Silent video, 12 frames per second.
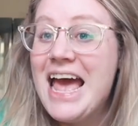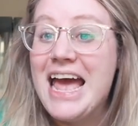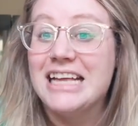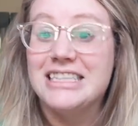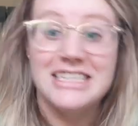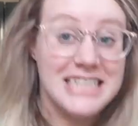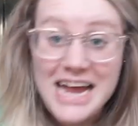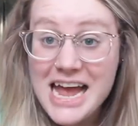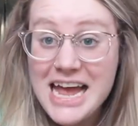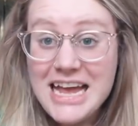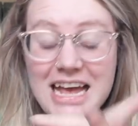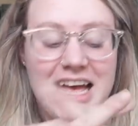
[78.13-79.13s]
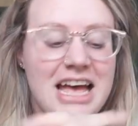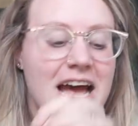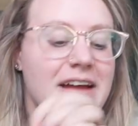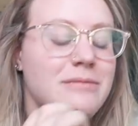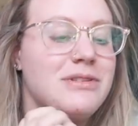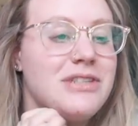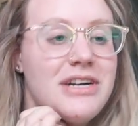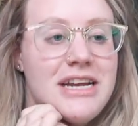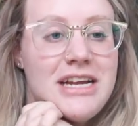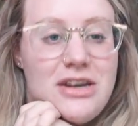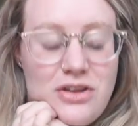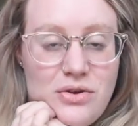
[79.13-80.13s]
And today I'm
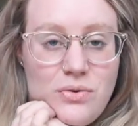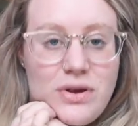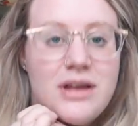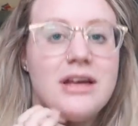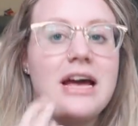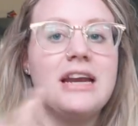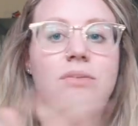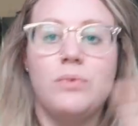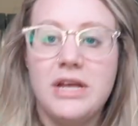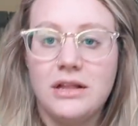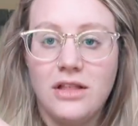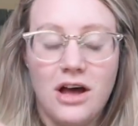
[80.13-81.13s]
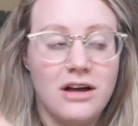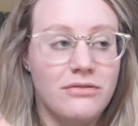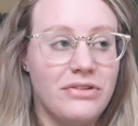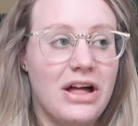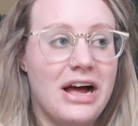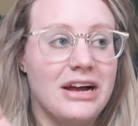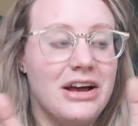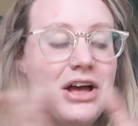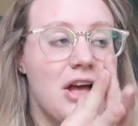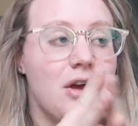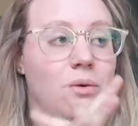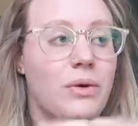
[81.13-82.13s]
starting a new kind of week-long vlog
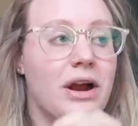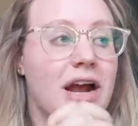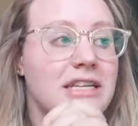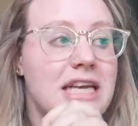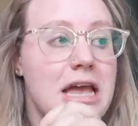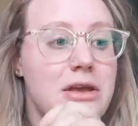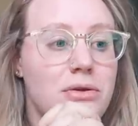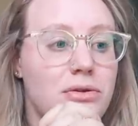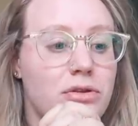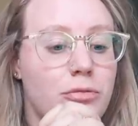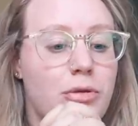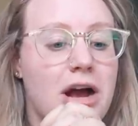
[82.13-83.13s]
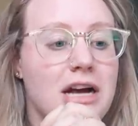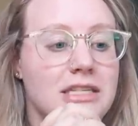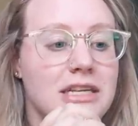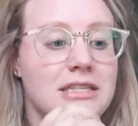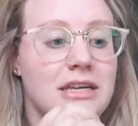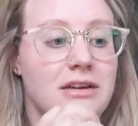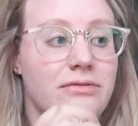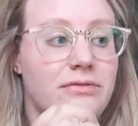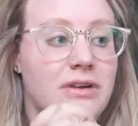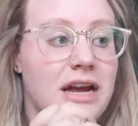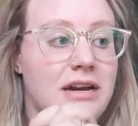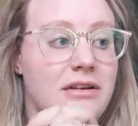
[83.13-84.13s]
where I take you through the process
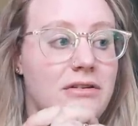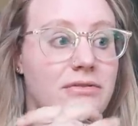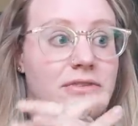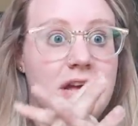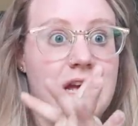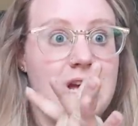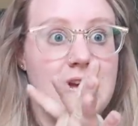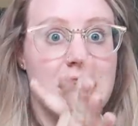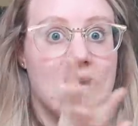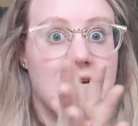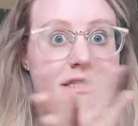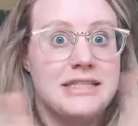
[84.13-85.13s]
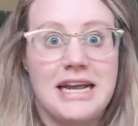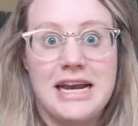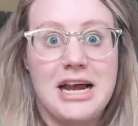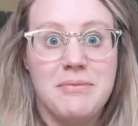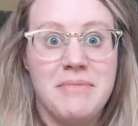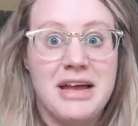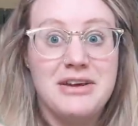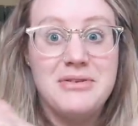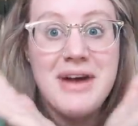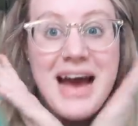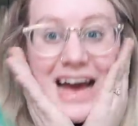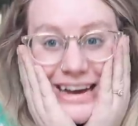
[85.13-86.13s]
of kind of setting up my
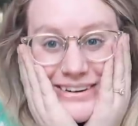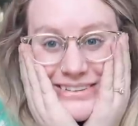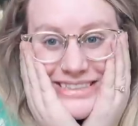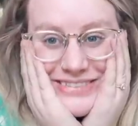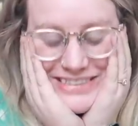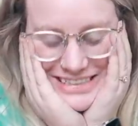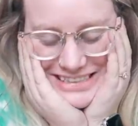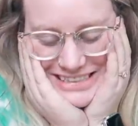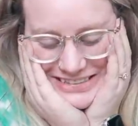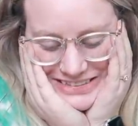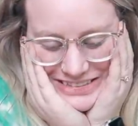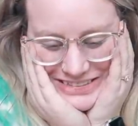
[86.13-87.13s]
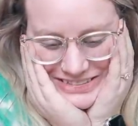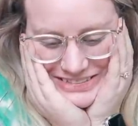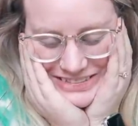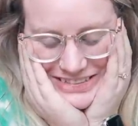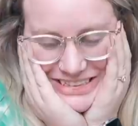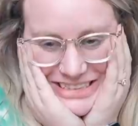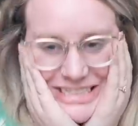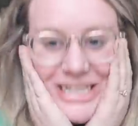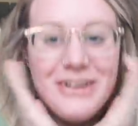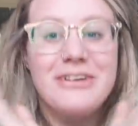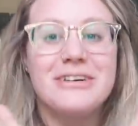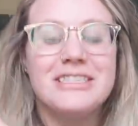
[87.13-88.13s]
new house, which is so cool.
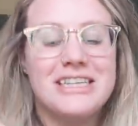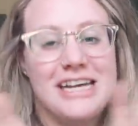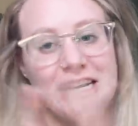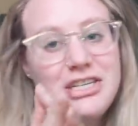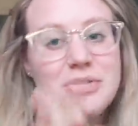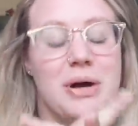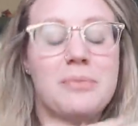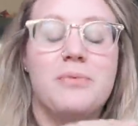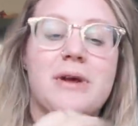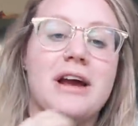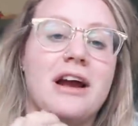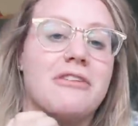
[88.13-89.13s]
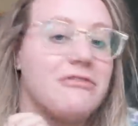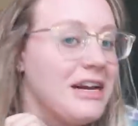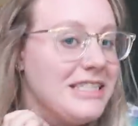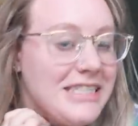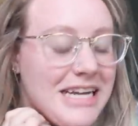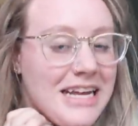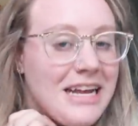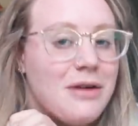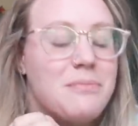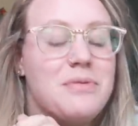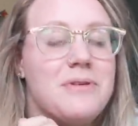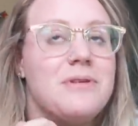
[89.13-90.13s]
So to catch you up, we are renting
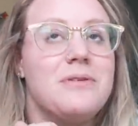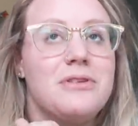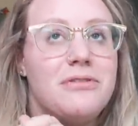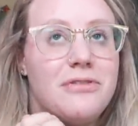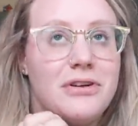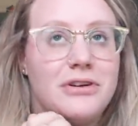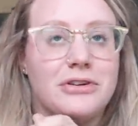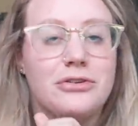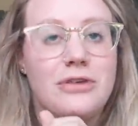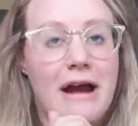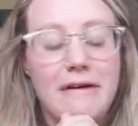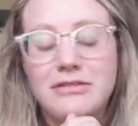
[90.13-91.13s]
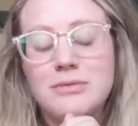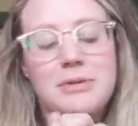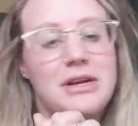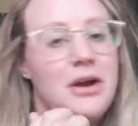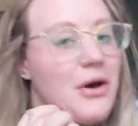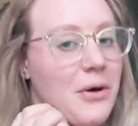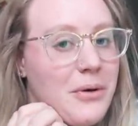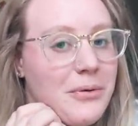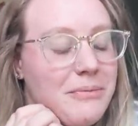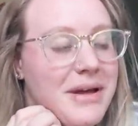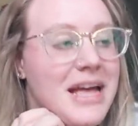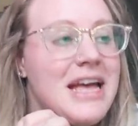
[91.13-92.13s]
a beautiful Craftsman
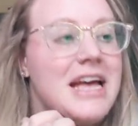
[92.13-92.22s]
home